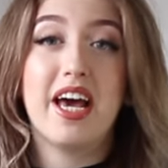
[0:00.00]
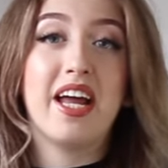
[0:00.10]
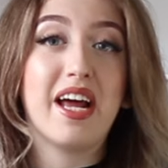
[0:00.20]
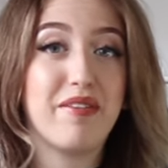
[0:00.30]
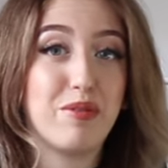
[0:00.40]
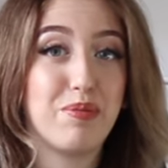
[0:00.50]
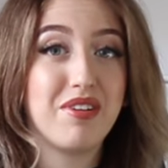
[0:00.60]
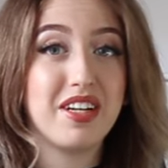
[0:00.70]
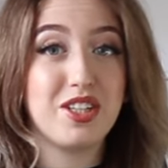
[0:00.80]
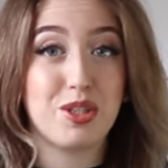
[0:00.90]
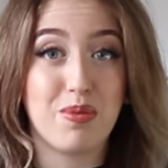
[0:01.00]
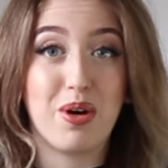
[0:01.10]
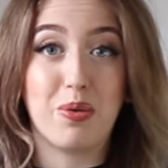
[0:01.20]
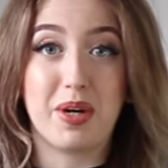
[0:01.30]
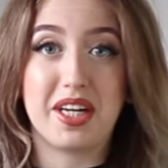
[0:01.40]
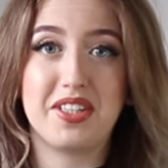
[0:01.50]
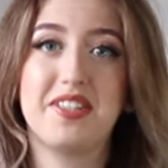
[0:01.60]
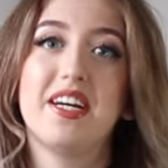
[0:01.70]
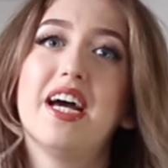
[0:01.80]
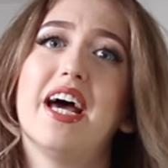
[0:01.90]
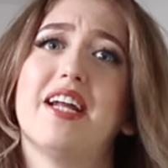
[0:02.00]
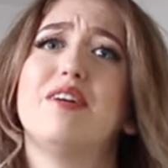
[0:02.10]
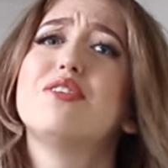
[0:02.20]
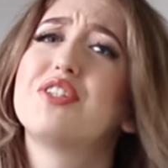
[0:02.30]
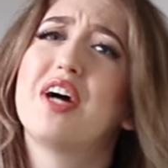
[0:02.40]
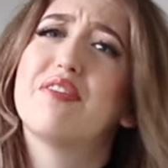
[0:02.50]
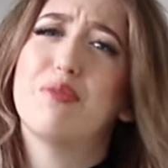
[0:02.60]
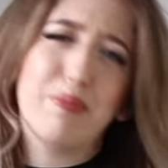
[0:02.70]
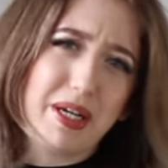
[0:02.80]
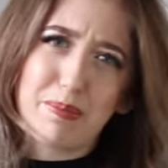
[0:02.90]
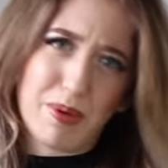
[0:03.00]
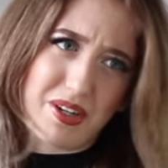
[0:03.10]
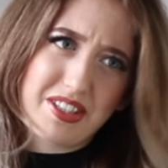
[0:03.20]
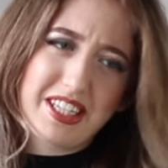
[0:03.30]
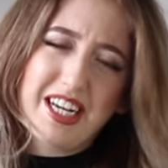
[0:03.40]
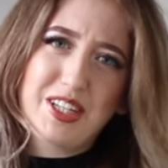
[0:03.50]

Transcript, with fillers: and I have a pretty small waist and I also have a big butt